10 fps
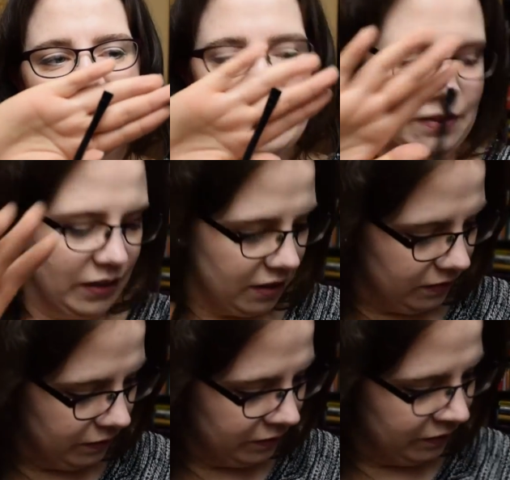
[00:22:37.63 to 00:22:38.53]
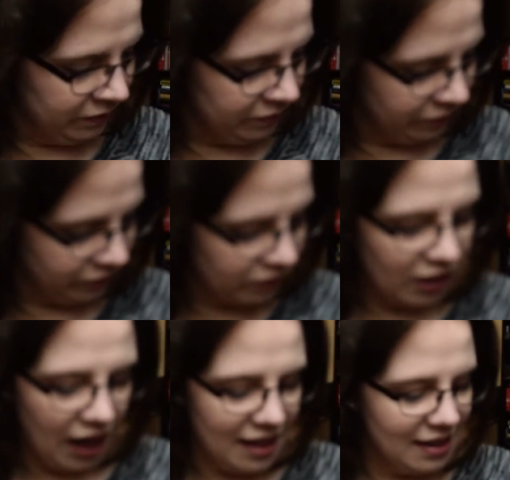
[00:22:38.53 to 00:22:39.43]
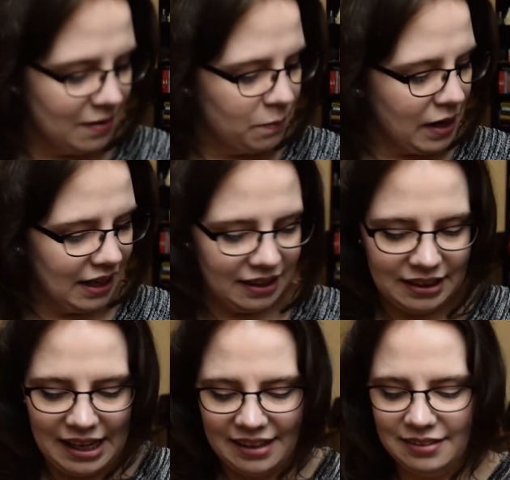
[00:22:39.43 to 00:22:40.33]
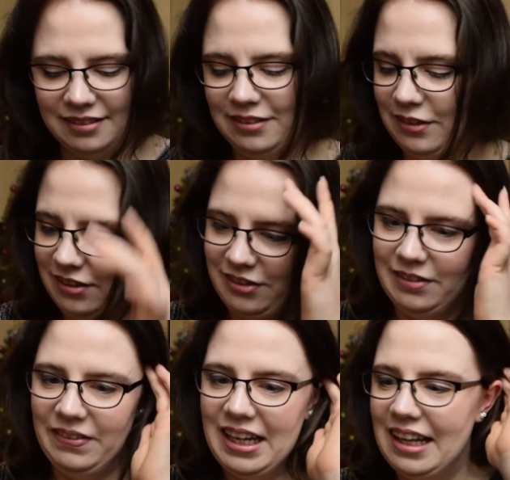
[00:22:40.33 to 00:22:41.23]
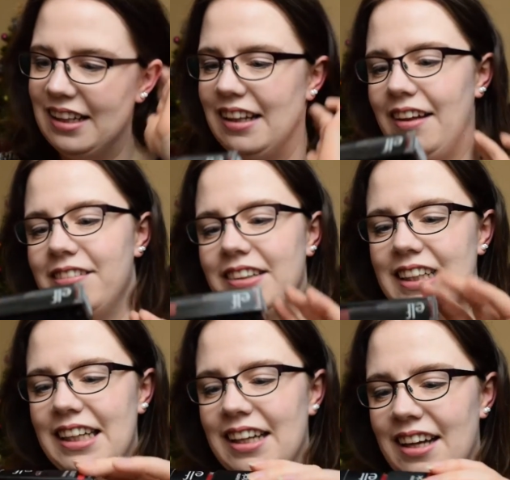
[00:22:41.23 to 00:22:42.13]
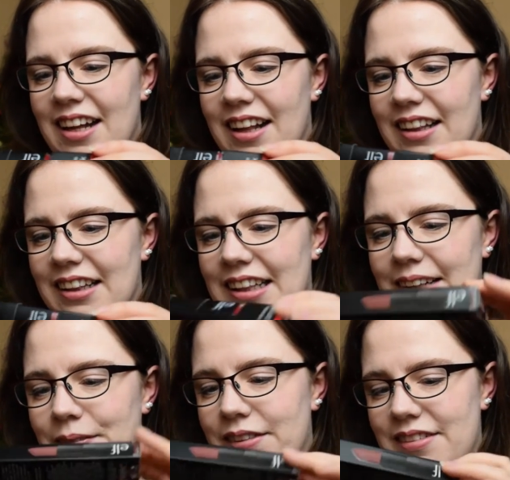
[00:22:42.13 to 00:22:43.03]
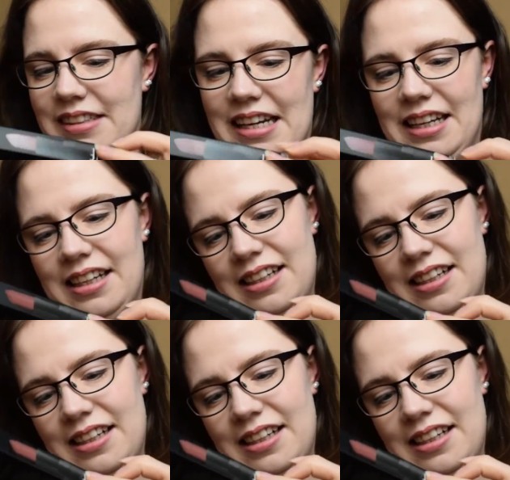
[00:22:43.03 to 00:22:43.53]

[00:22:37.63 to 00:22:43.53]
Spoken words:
There we go. And then my last one should be a lovely lipstick.